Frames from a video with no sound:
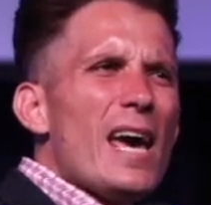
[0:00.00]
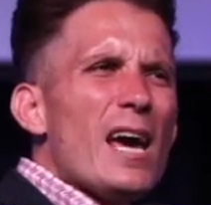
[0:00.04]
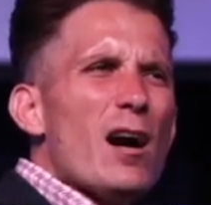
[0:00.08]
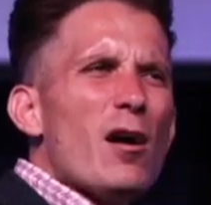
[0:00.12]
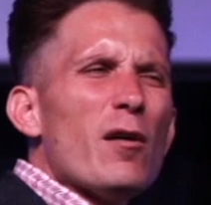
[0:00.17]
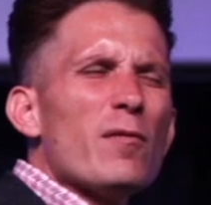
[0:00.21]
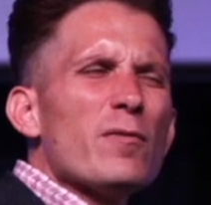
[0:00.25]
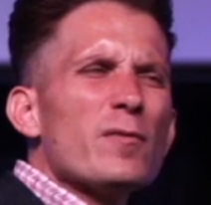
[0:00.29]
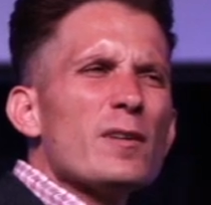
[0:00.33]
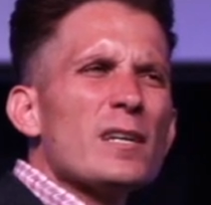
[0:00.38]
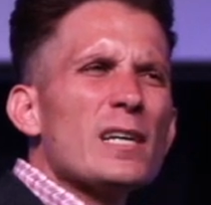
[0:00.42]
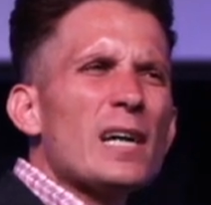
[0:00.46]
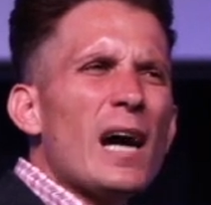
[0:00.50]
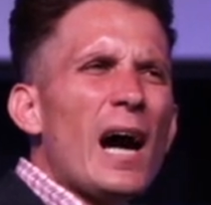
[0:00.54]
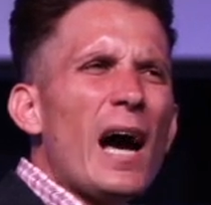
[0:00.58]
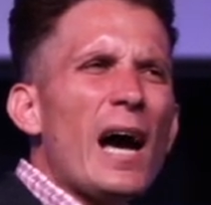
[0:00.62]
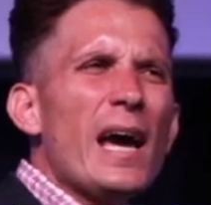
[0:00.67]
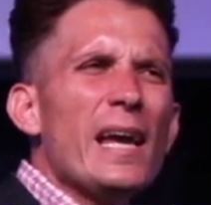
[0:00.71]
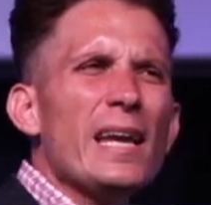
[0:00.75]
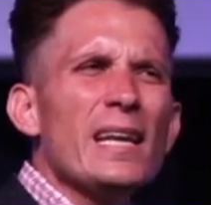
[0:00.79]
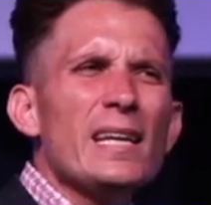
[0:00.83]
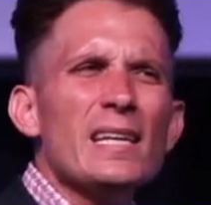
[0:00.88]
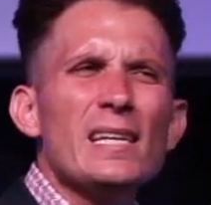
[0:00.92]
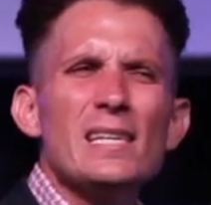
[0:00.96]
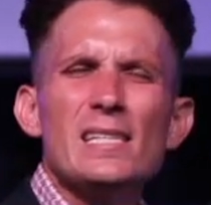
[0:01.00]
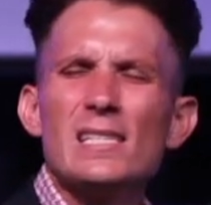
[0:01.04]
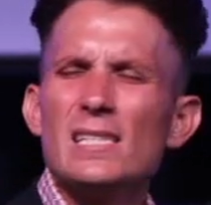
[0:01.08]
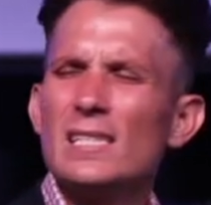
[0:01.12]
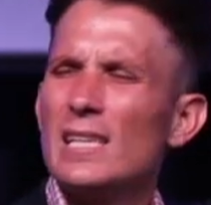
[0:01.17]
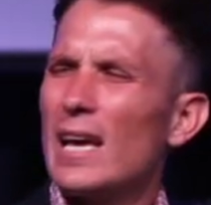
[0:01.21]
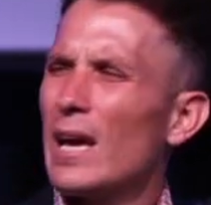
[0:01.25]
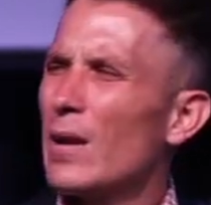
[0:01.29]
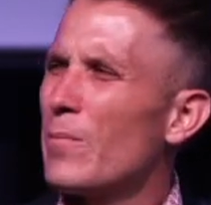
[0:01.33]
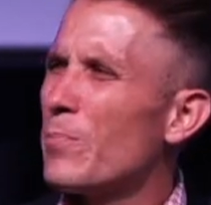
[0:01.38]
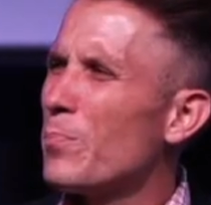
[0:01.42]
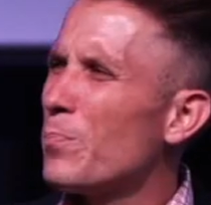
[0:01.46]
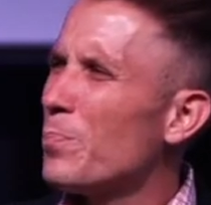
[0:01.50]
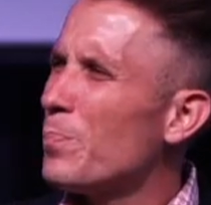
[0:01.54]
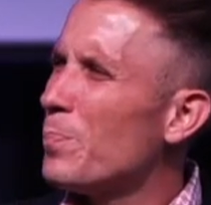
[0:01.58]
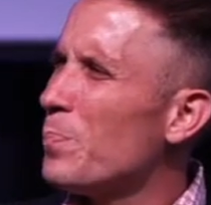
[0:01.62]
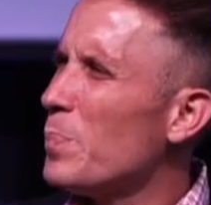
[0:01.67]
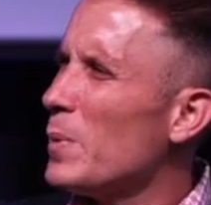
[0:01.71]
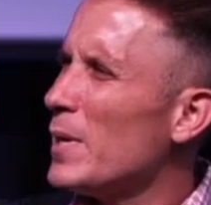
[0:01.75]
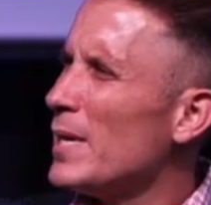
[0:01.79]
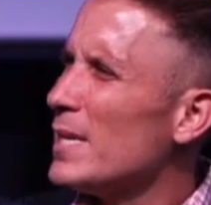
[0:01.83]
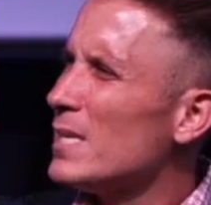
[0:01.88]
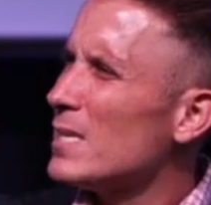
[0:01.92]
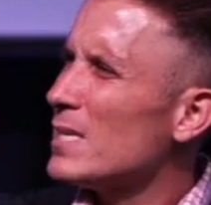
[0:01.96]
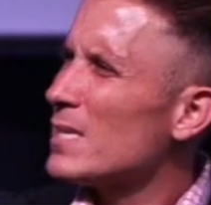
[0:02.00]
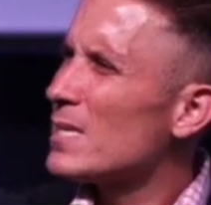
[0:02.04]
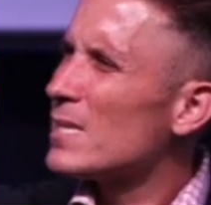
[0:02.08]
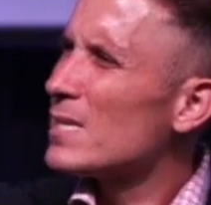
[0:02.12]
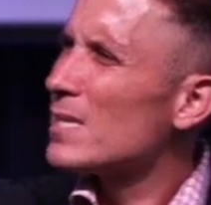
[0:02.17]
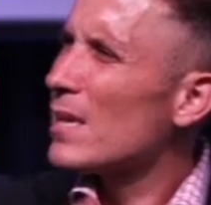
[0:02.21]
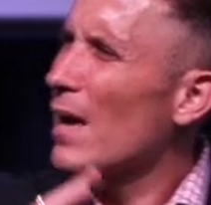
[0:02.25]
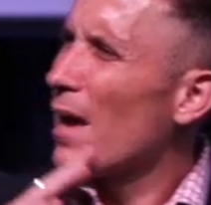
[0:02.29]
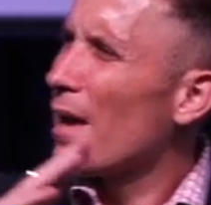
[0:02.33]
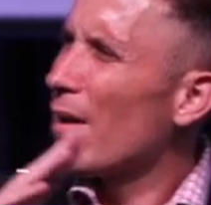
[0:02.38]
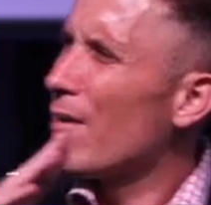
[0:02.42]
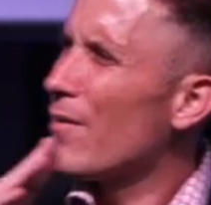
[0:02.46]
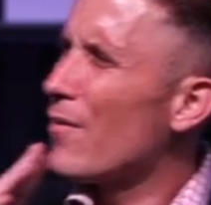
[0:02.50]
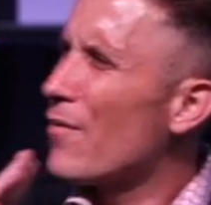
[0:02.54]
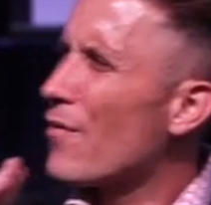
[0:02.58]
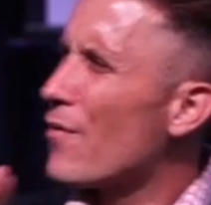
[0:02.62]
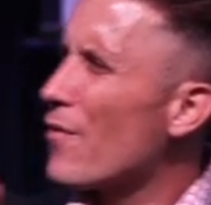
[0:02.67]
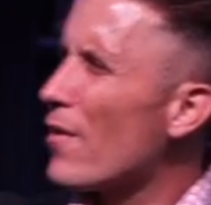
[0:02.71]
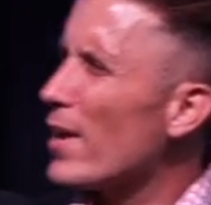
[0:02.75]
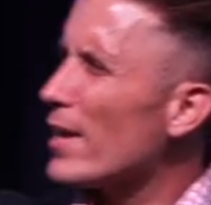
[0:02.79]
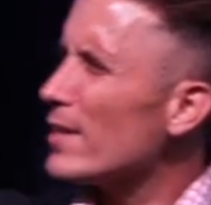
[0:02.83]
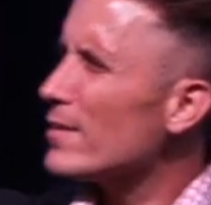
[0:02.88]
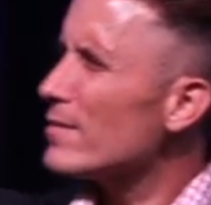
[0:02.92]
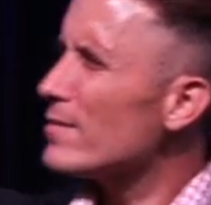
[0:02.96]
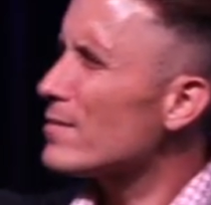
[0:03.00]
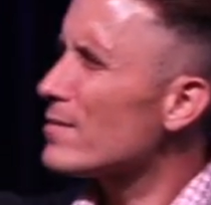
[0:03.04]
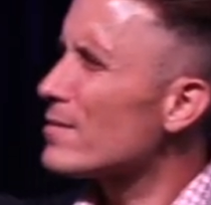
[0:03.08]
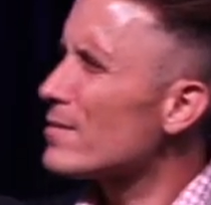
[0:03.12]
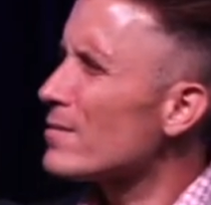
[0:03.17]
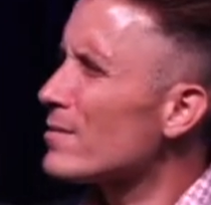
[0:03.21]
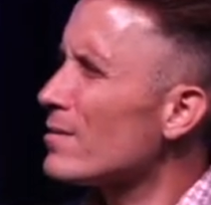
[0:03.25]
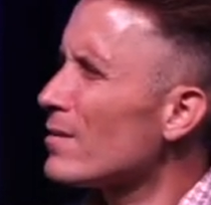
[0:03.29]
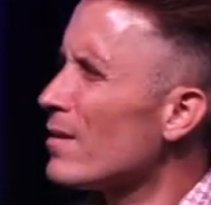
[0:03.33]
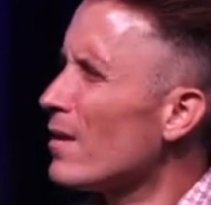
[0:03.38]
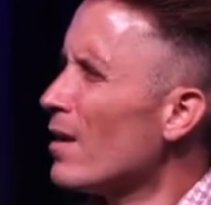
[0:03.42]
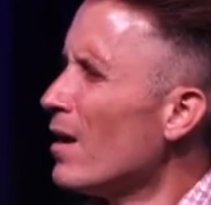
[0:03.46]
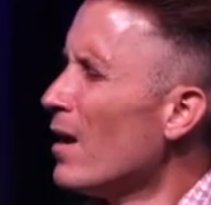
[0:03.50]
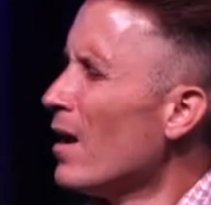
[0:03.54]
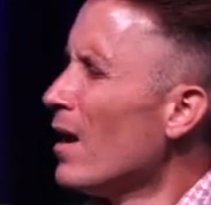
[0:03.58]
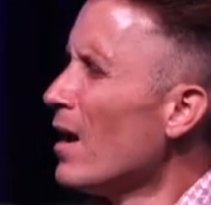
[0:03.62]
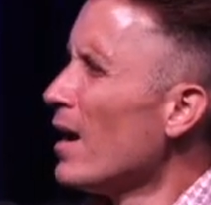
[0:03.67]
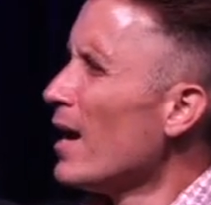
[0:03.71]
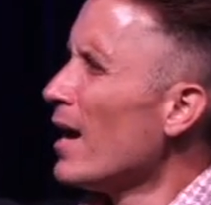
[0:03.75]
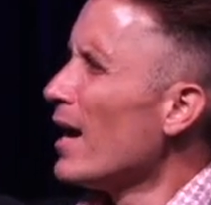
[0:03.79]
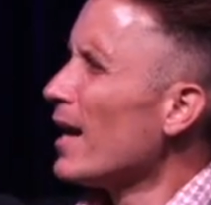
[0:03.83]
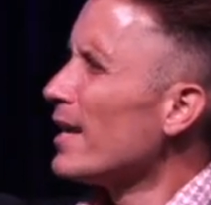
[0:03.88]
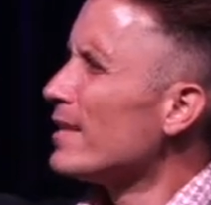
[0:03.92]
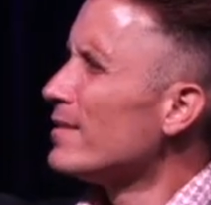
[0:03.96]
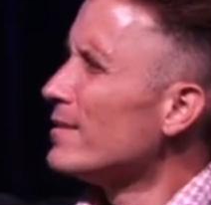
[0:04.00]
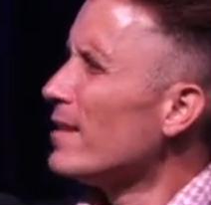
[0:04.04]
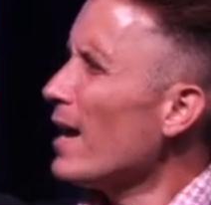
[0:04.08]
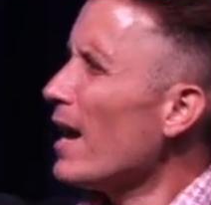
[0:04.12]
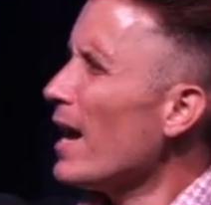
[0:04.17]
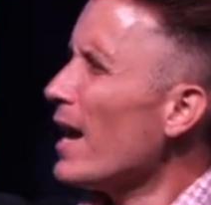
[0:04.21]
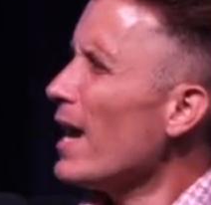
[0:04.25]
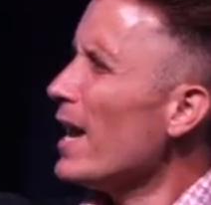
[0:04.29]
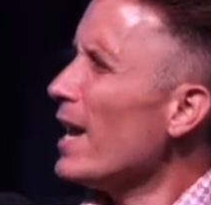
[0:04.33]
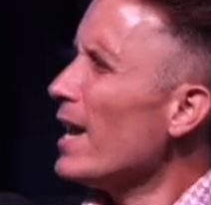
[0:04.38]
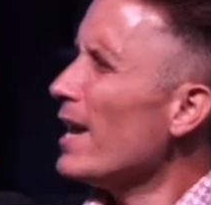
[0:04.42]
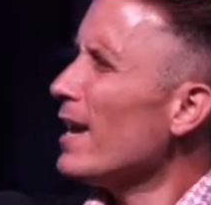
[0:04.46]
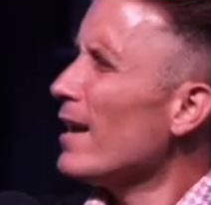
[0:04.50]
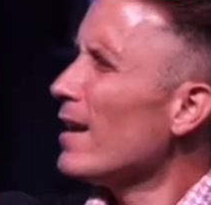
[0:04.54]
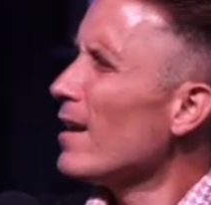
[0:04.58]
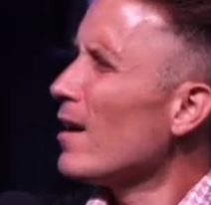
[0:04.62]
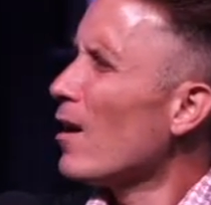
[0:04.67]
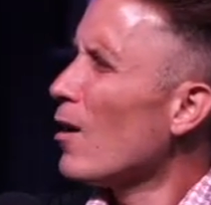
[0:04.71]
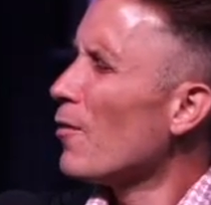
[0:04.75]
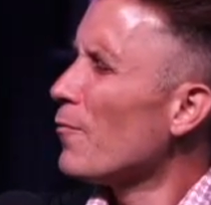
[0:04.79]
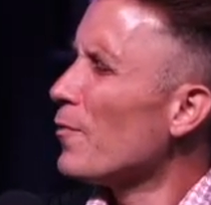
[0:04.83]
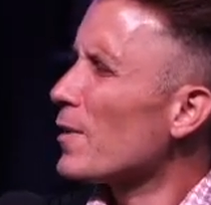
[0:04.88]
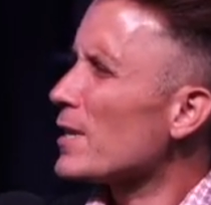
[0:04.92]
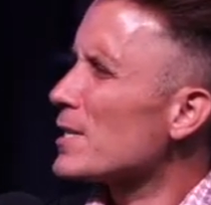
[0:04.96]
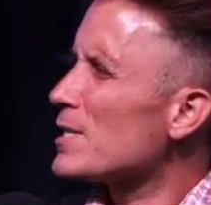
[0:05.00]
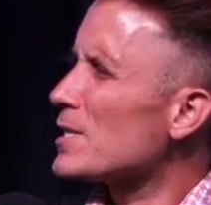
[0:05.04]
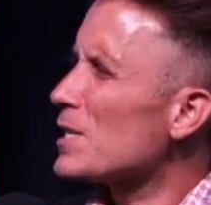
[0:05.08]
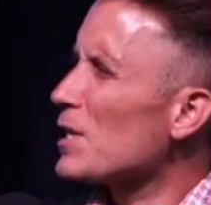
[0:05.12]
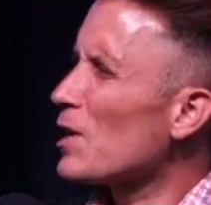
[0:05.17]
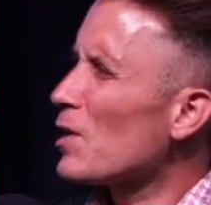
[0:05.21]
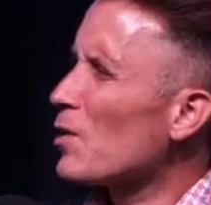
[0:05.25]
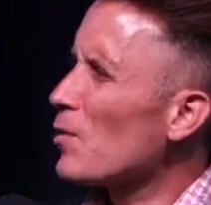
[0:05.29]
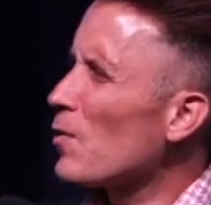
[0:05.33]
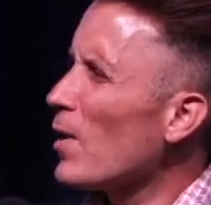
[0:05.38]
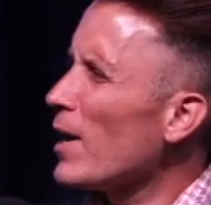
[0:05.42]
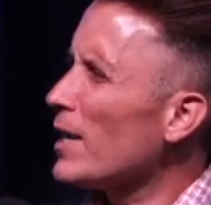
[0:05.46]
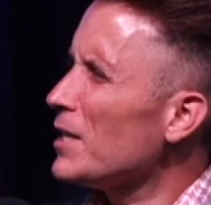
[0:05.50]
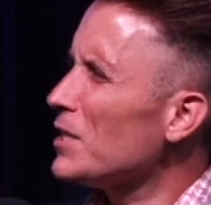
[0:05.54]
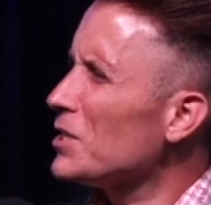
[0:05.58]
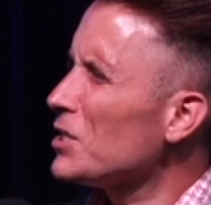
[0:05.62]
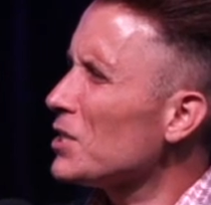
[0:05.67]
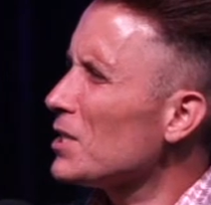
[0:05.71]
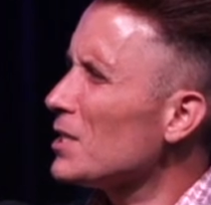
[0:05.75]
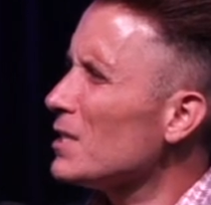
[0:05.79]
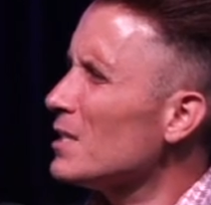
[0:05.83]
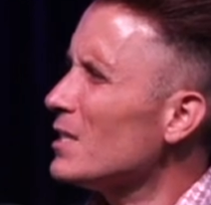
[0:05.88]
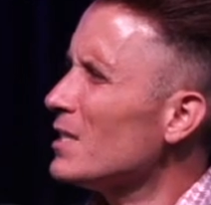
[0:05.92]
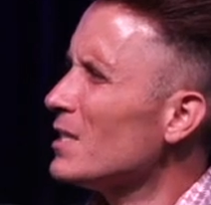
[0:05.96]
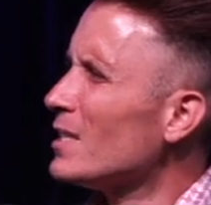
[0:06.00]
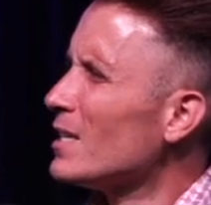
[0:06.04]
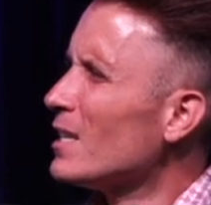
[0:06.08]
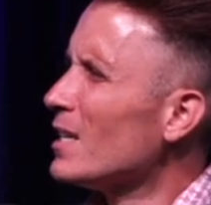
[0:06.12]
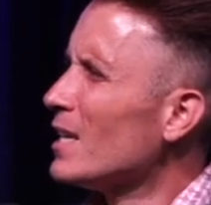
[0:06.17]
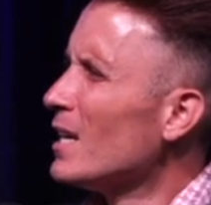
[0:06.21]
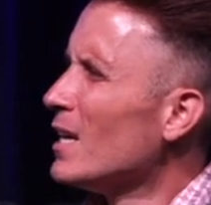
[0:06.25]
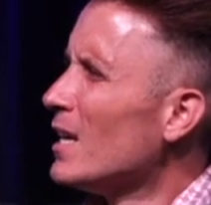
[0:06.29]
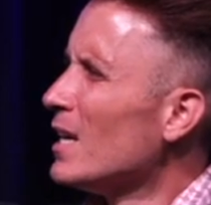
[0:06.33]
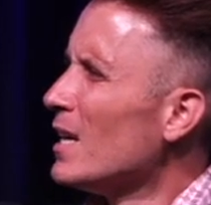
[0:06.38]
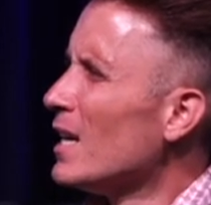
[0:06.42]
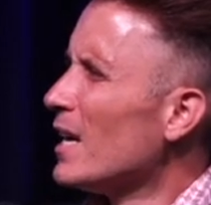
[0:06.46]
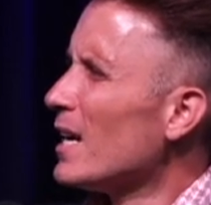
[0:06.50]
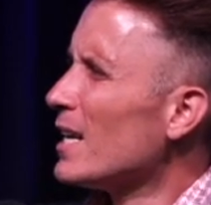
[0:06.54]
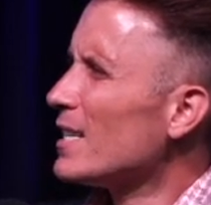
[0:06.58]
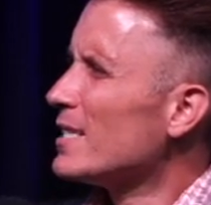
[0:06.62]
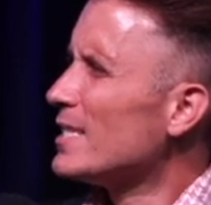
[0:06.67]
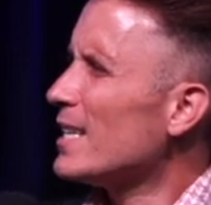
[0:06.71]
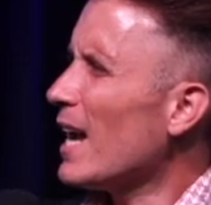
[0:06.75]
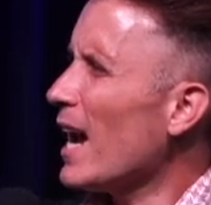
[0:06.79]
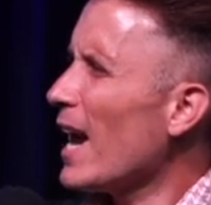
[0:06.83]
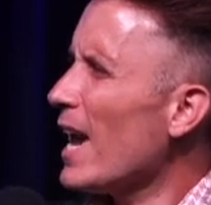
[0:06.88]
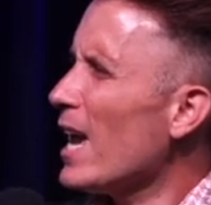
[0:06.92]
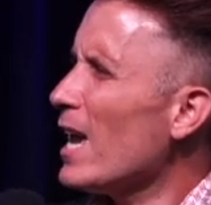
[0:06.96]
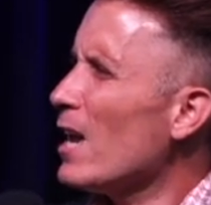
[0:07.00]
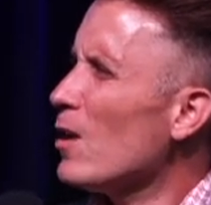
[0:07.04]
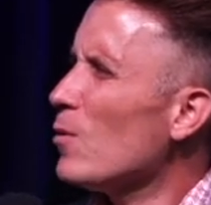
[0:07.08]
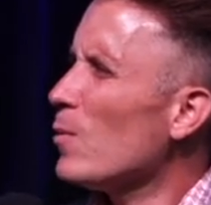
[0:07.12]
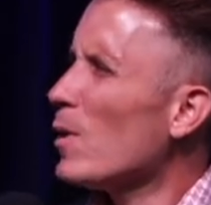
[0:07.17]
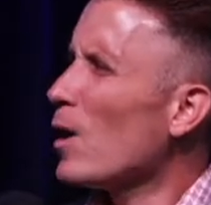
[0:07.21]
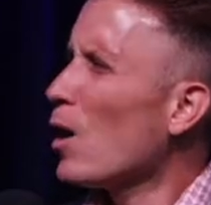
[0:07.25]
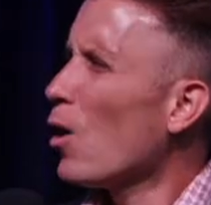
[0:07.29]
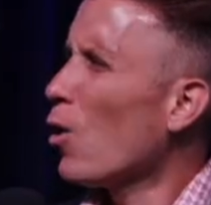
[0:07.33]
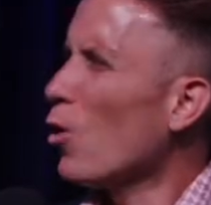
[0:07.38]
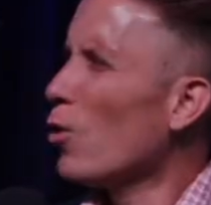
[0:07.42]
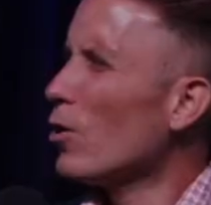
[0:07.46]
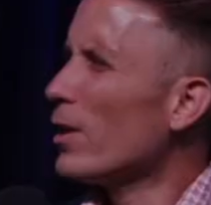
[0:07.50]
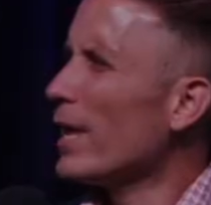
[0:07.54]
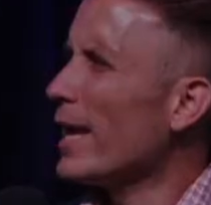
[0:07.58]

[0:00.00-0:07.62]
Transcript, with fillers: of kindness and peace and rest, a day of acceleration, a day where old